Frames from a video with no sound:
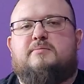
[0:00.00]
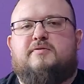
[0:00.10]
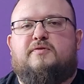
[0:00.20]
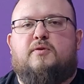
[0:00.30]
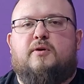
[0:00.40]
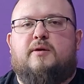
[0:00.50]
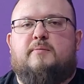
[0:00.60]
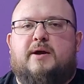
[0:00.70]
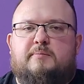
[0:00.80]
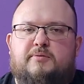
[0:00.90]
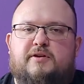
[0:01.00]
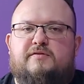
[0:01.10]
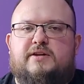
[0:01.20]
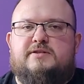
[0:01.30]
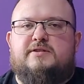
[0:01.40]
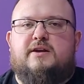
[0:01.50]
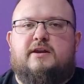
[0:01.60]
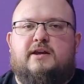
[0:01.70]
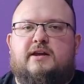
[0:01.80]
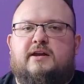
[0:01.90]
before in my previous
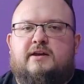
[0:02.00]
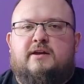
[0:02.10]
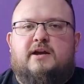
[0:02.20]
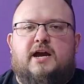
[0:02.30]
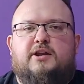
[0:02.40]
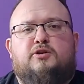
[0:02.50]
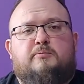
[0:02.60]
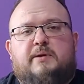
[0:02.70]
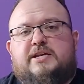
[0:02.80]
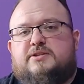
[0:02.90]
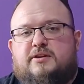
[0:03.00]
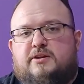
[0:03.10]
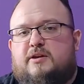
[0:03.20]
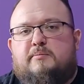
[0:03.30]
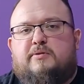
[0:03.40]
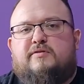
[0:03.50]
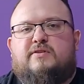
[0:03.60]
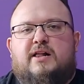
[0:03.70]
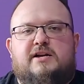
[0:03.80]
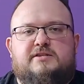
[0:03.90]
study, I knew based on the number of
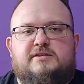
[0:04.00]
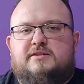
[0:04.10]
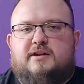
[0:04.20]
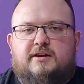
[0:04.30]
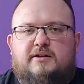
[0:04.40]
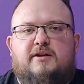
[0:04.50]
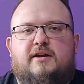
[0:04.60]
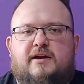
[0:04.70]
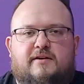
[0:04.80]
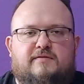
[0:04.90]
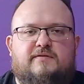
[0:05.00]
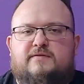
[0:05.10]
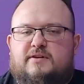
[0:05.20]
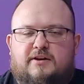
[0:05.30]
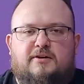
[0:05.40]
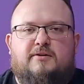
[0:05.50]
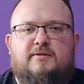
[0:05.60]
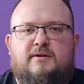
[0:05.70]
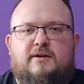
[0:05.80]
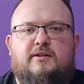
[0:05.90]
classes that I did not have, a